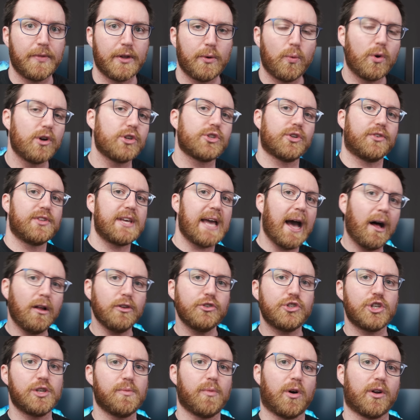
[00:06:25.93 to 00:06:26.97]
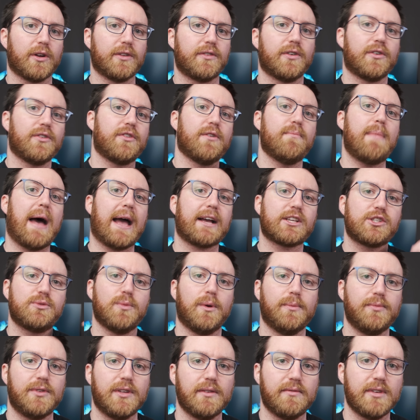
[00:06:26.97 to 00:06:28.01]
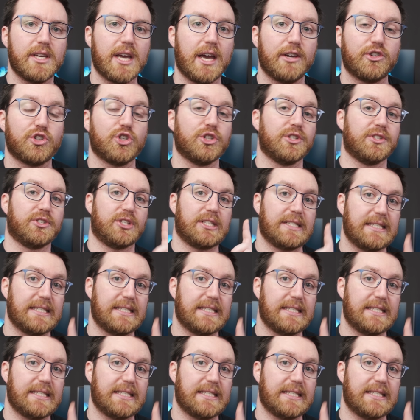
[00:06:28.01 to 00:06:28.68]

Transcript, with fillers: Whereas on the LG monitor, the maximum deviation is